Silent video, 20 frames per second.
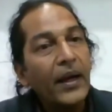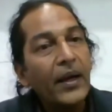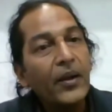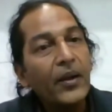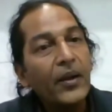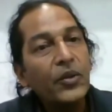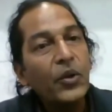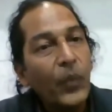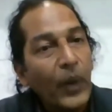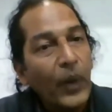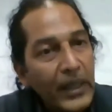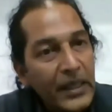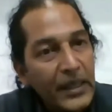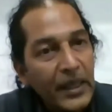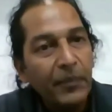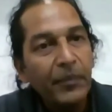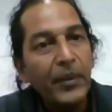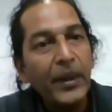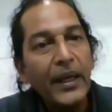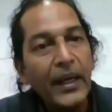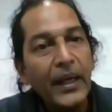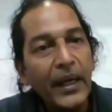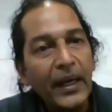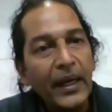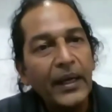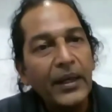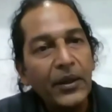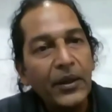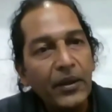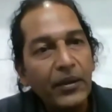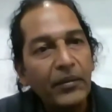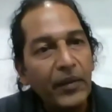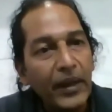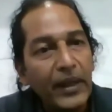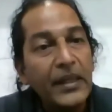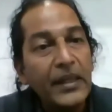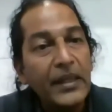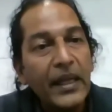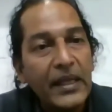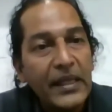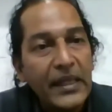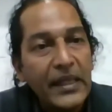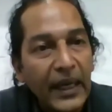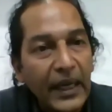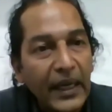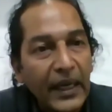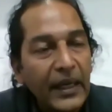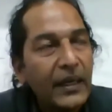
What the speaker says: So when they said,